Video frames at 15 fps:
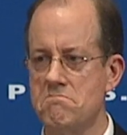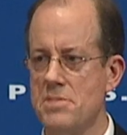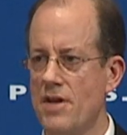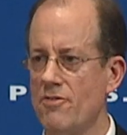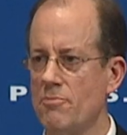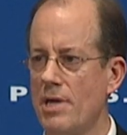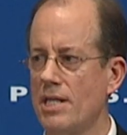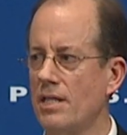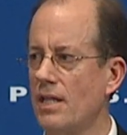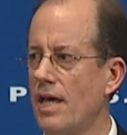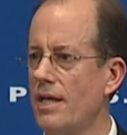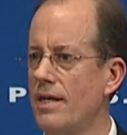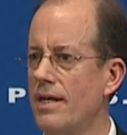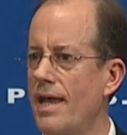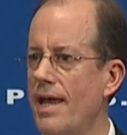never made the
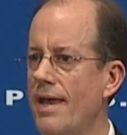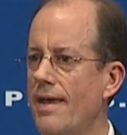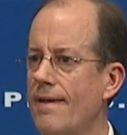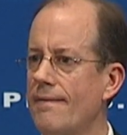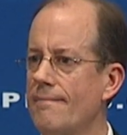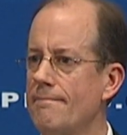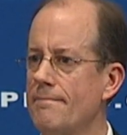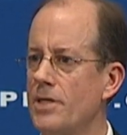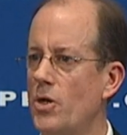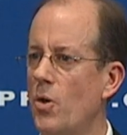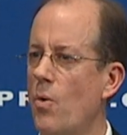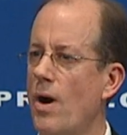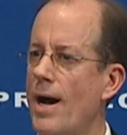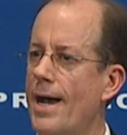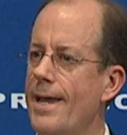light of day. You know
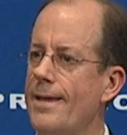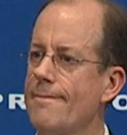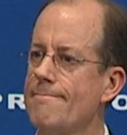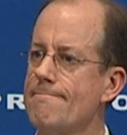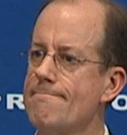why?